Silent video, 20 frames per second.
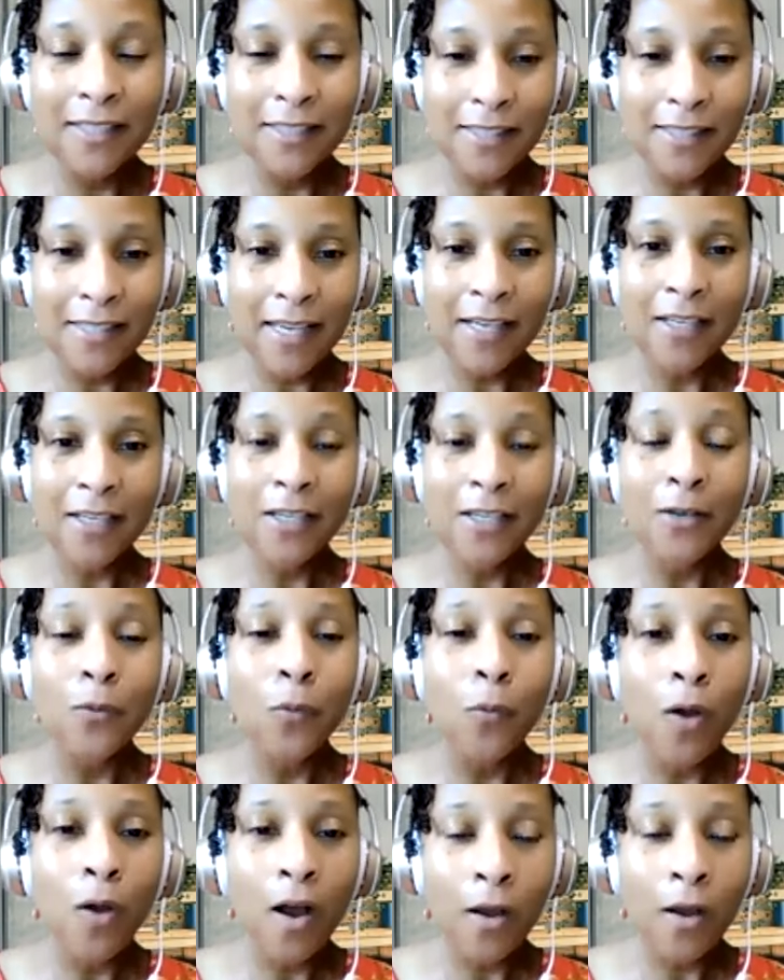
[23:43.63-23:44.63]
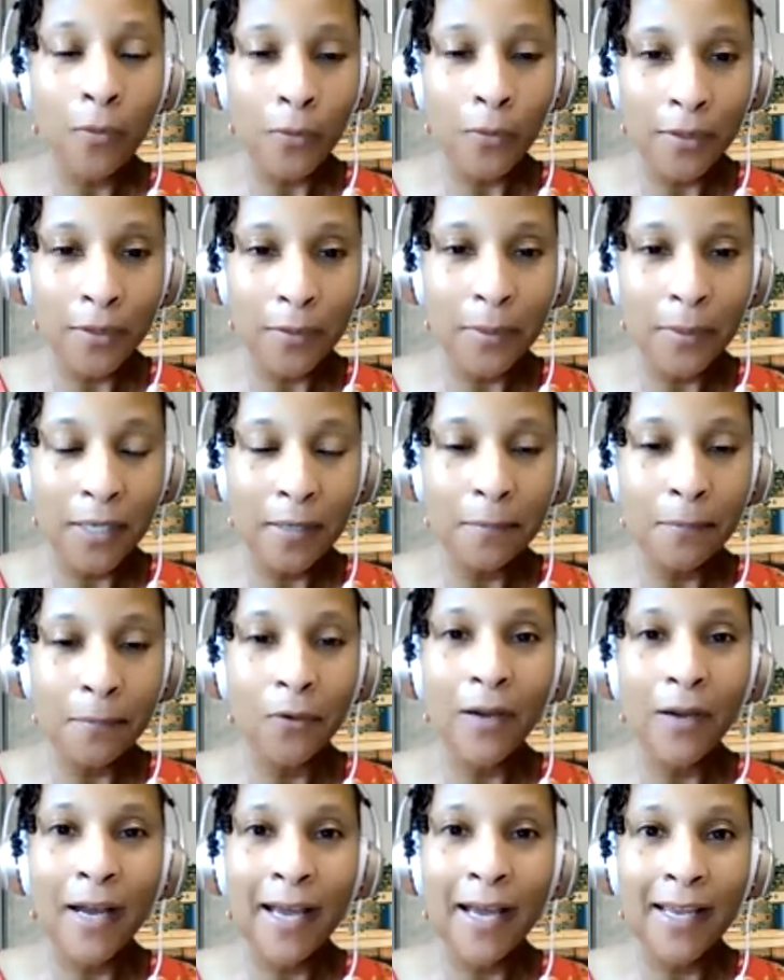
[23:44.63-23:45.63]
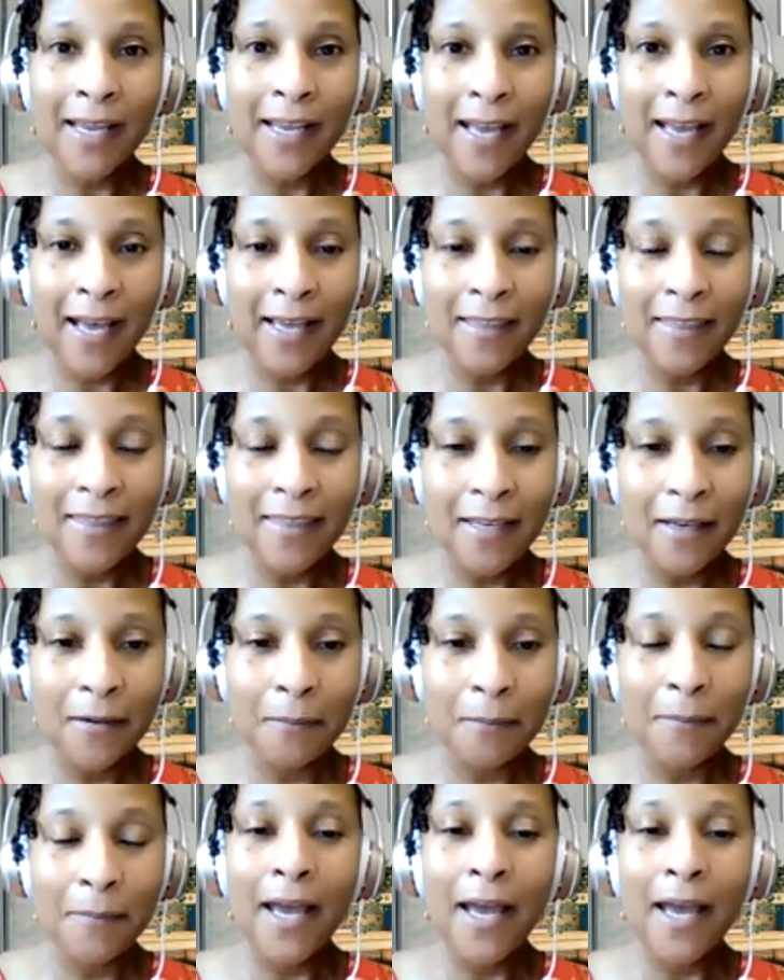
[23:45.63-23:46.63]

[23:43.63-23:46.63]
Sandy, walk with people. I guide them.